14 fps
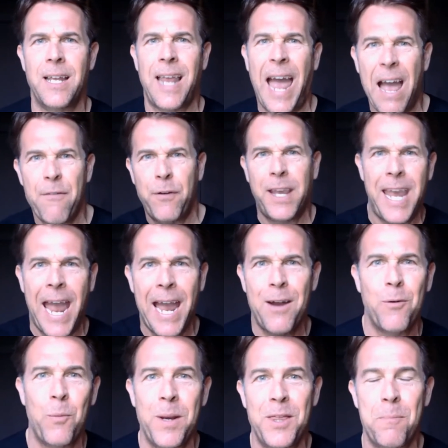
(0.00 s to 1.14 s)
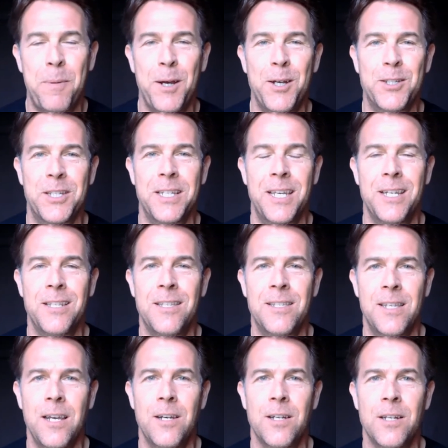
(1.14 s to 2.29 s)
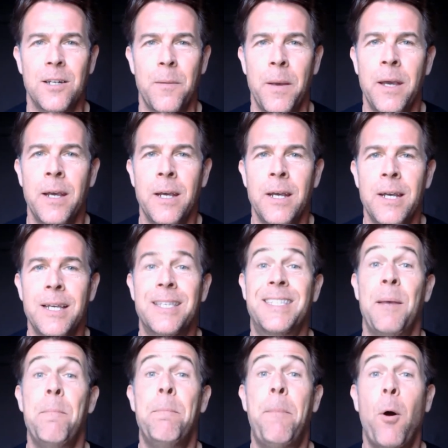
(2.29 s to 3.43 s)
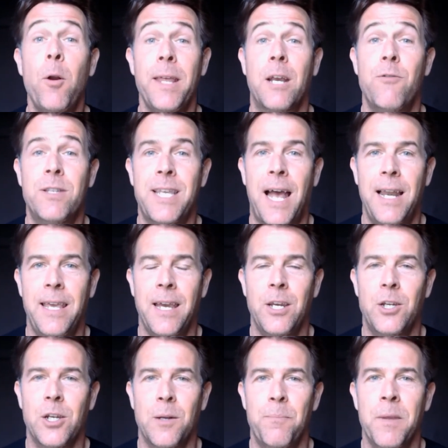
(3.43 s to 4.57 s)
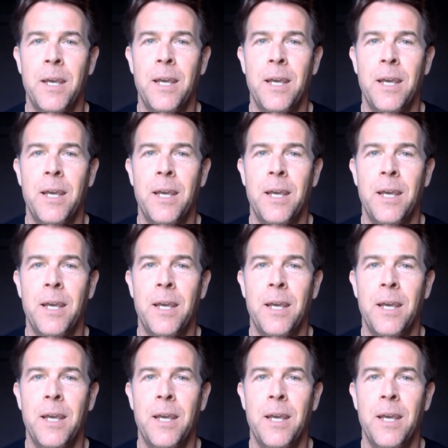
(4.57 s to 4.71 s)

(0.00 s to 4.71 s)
and having it out with the person concerned, symbolic retaliation